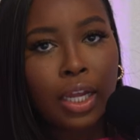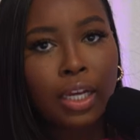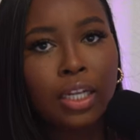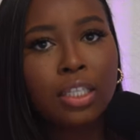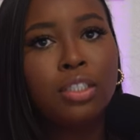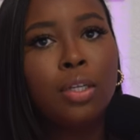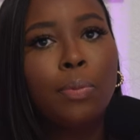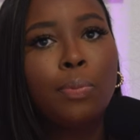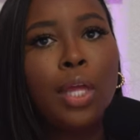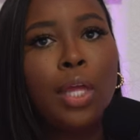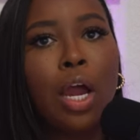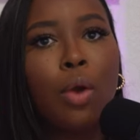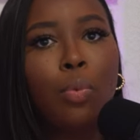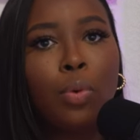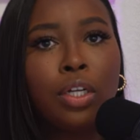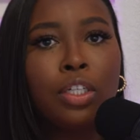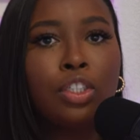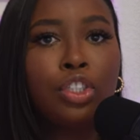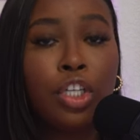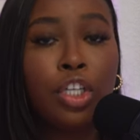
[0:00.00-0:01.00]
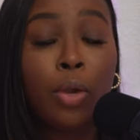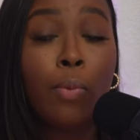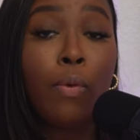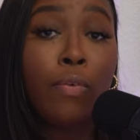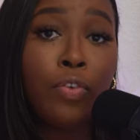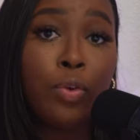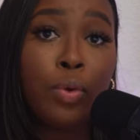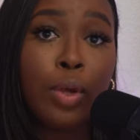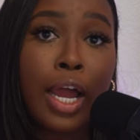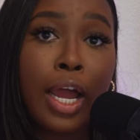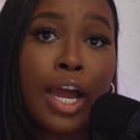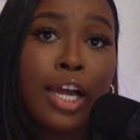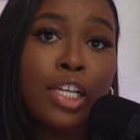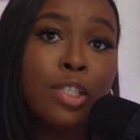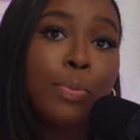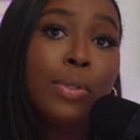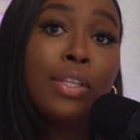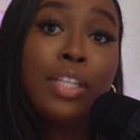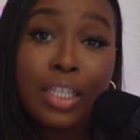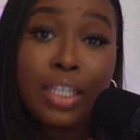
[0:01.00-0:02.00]
It's something I wanted to share with you guys,
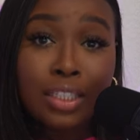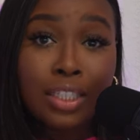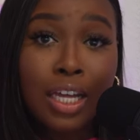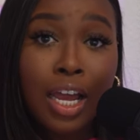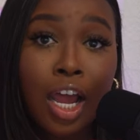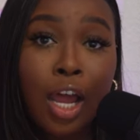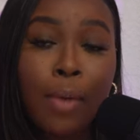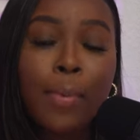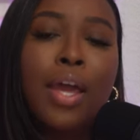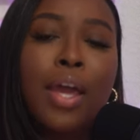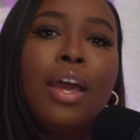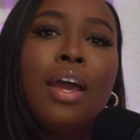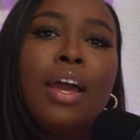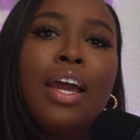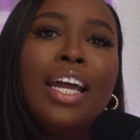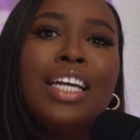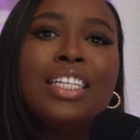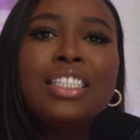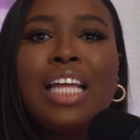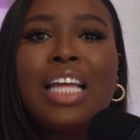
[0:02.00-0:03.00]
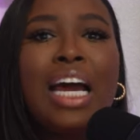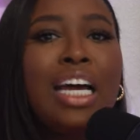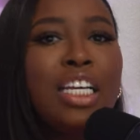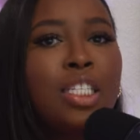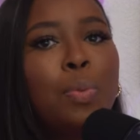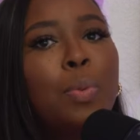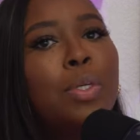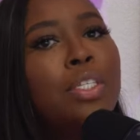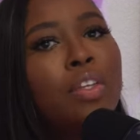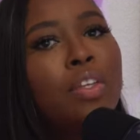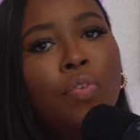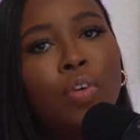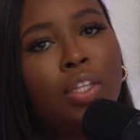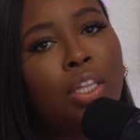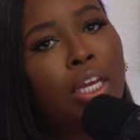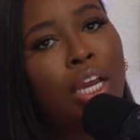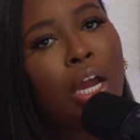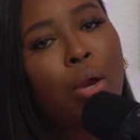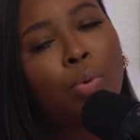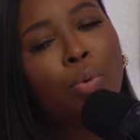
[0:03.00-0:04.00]
but this time it's not a specific
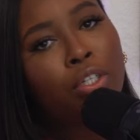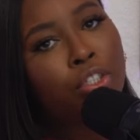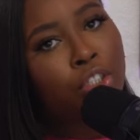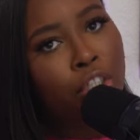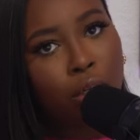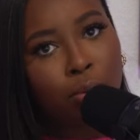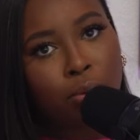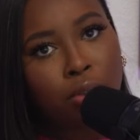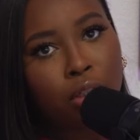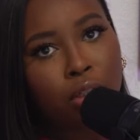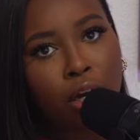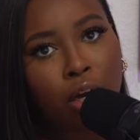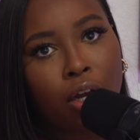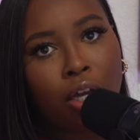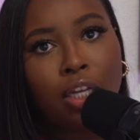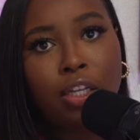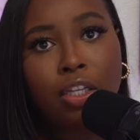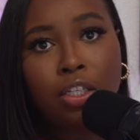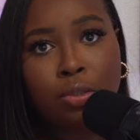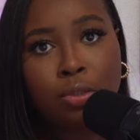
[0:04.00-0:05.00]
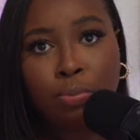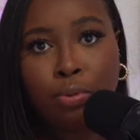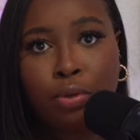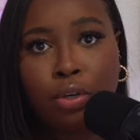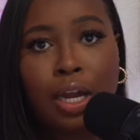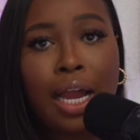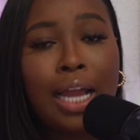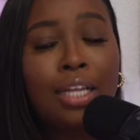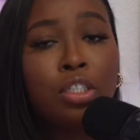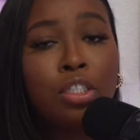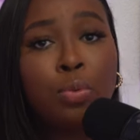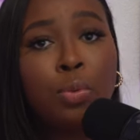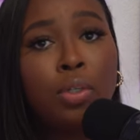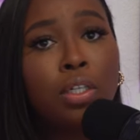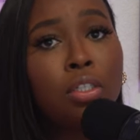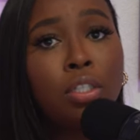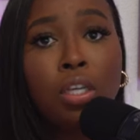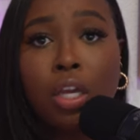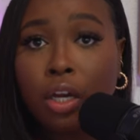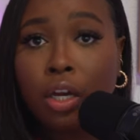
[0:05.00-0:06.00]
thing I want to share with y'all in this book. I just want
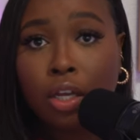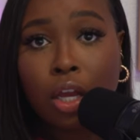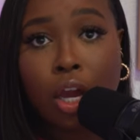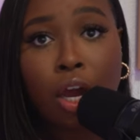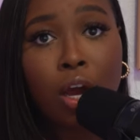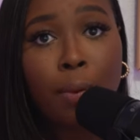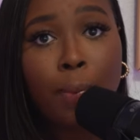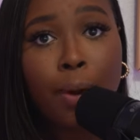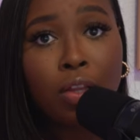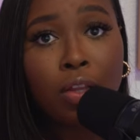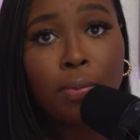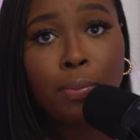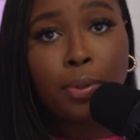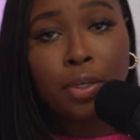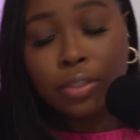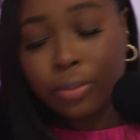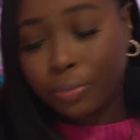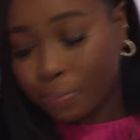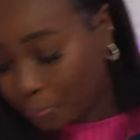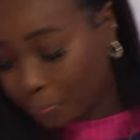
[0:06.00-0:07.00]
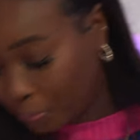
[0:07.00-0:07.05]
to tell y'all about the book.